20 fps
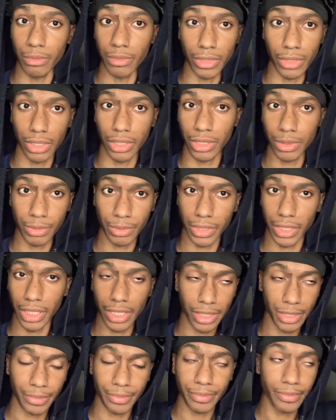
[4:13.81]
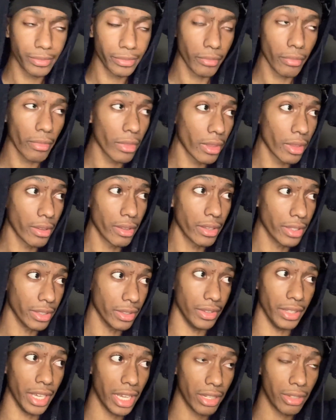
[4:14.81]
You know what I'm saying?
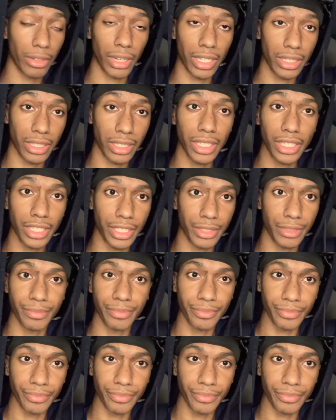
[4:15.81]
That right there